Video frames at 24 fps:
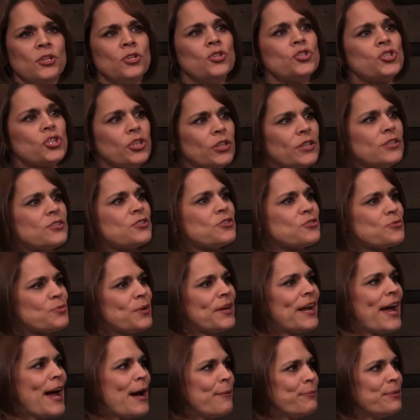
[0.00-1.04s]
Usually this is
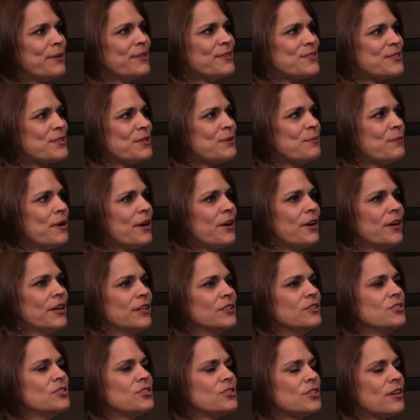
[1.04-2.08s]
what happens in a
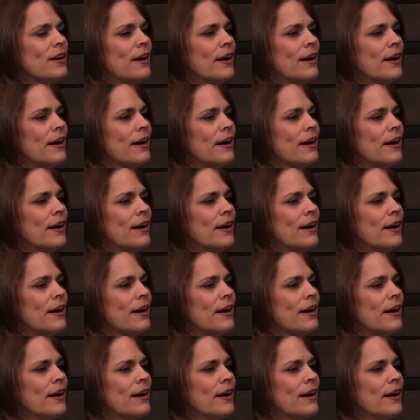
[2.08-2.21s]
marriage.